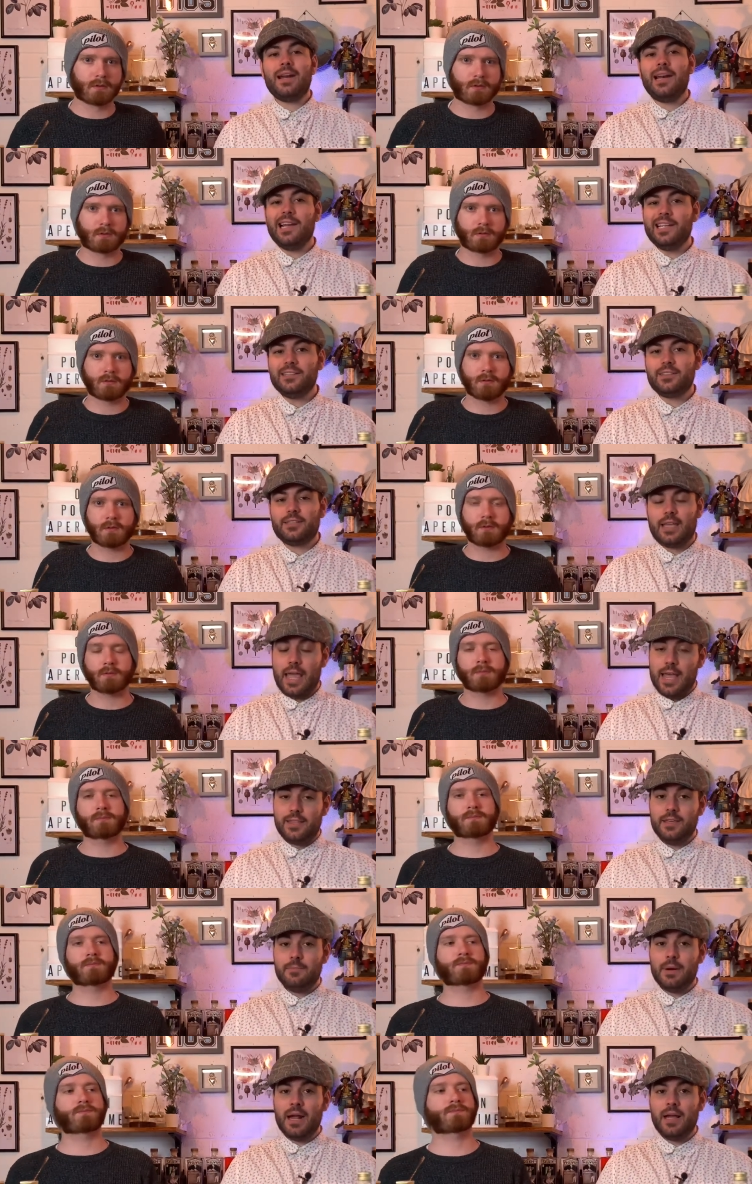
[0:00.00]
Speaker 1: Elite,
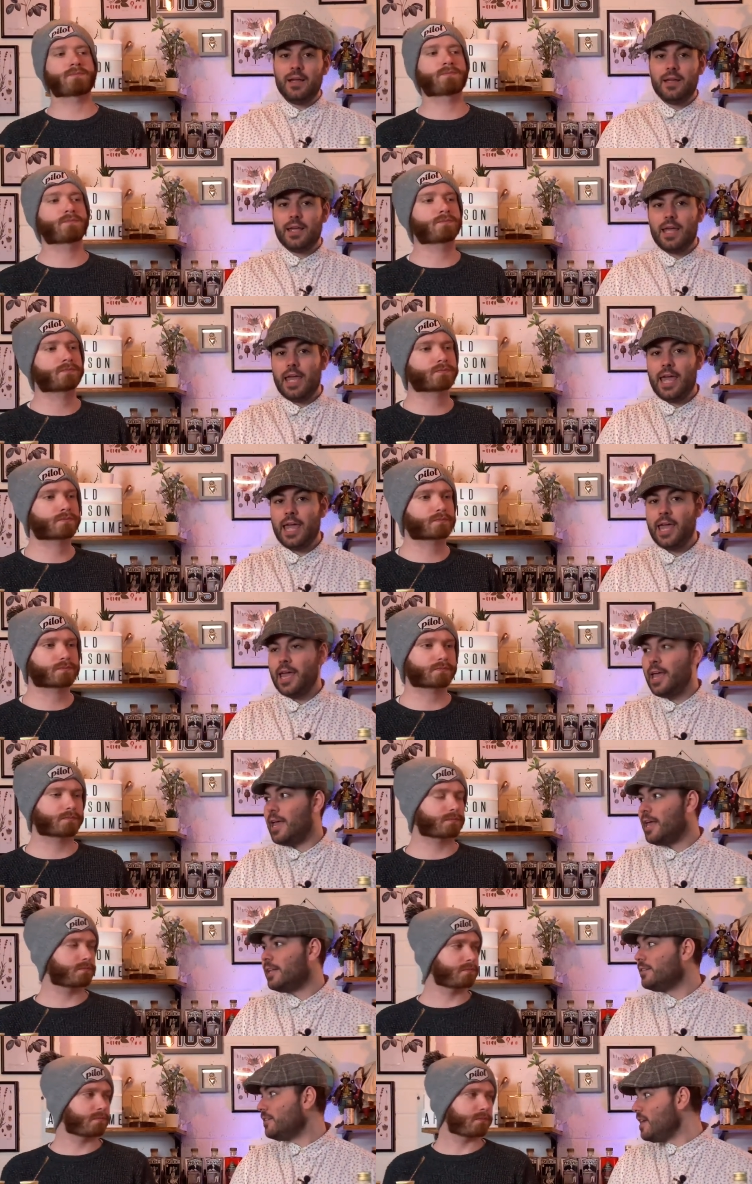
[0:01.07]
Edinburgh.
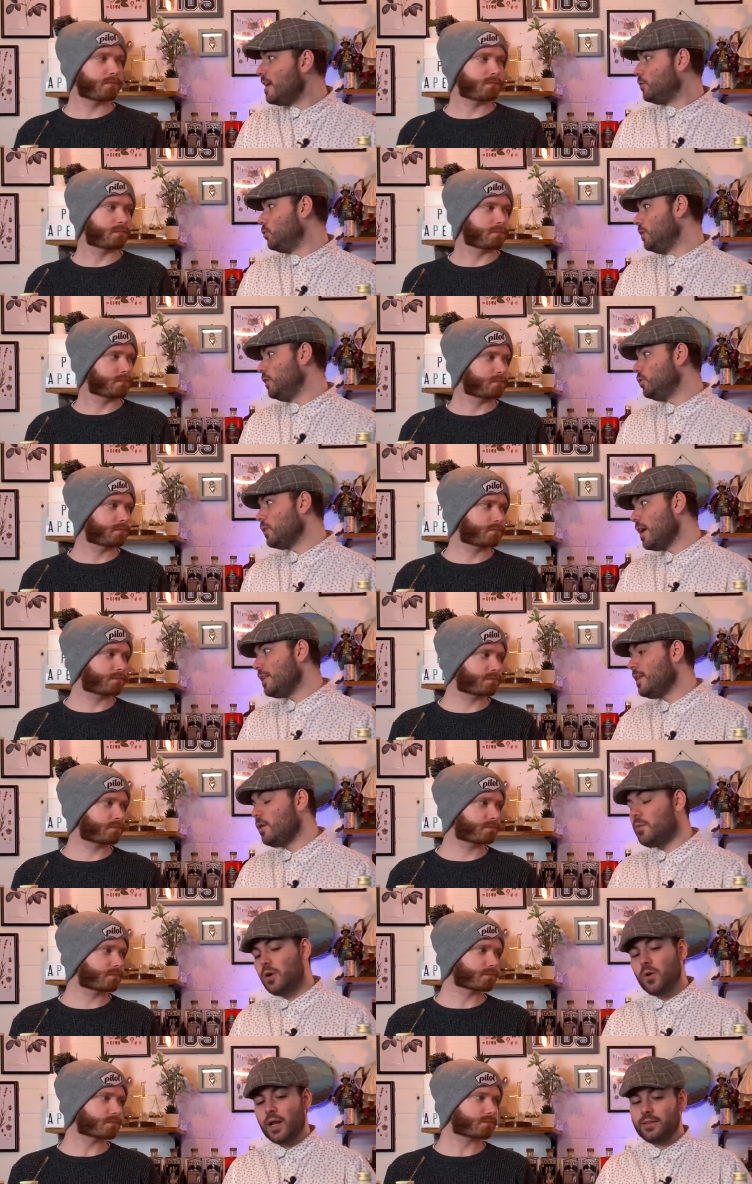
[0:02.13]
And yeah, today together
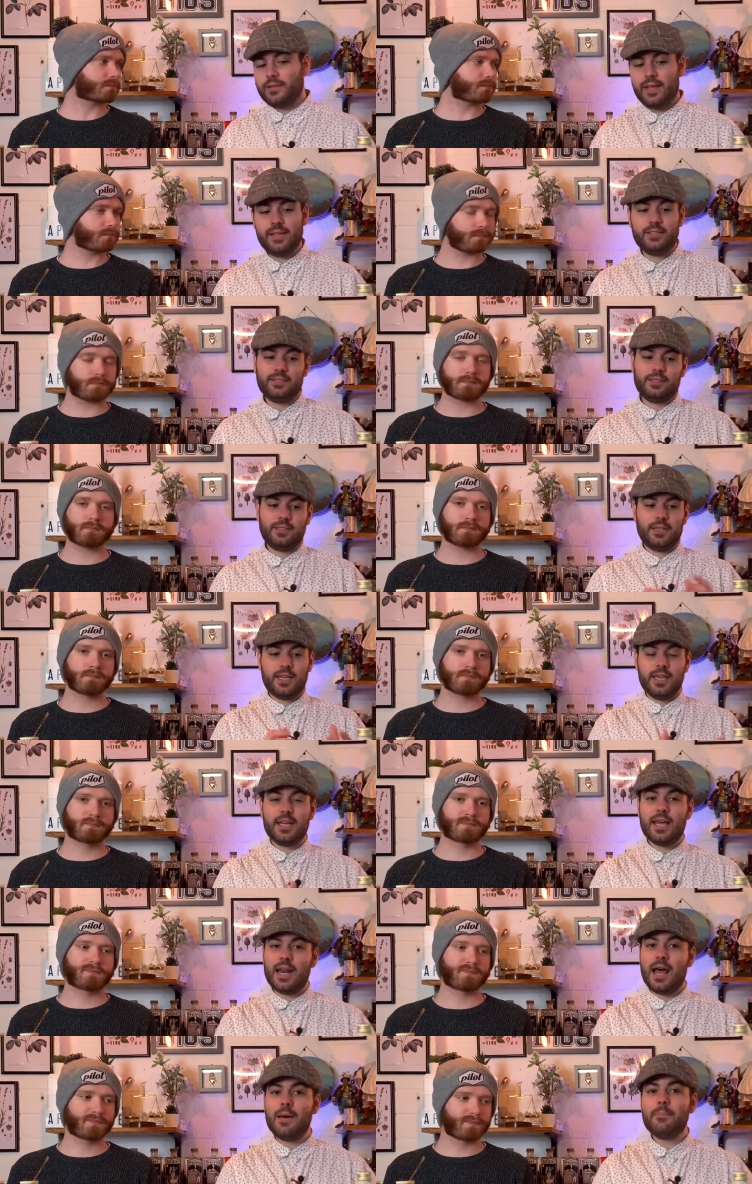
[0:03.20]
we're gonna taste
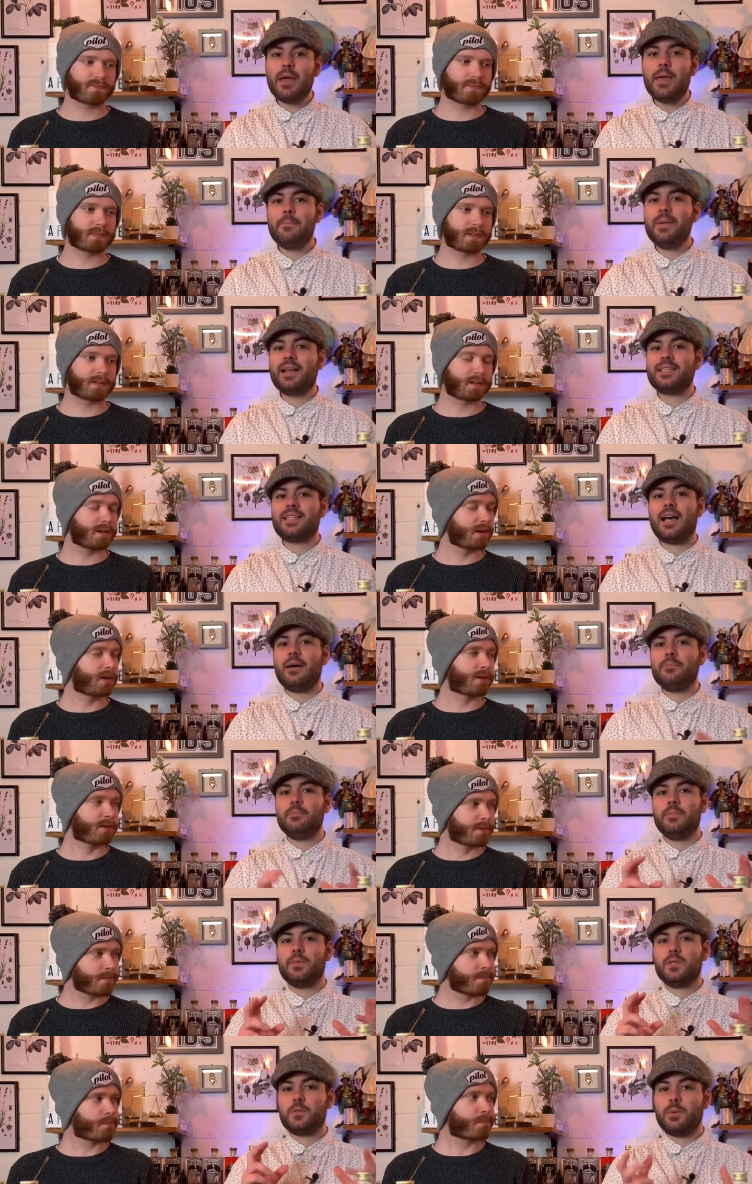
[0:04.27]
Hinaram and make
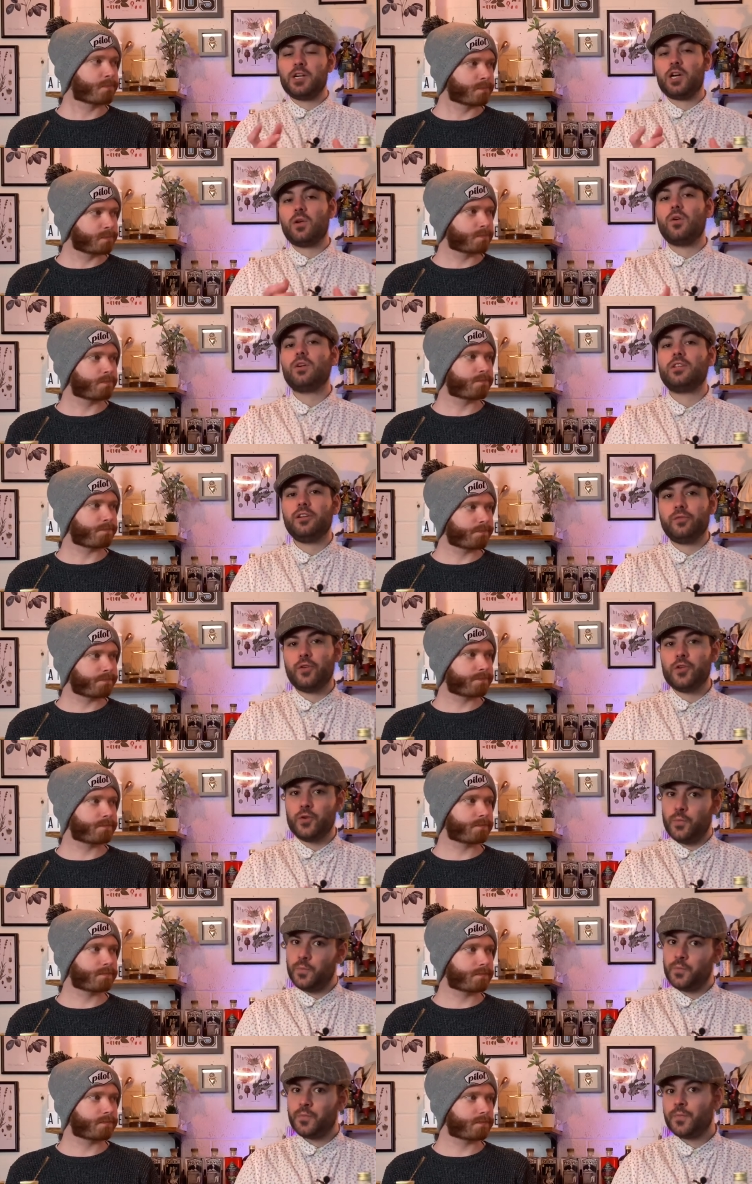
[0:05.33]
some special cocktail for you.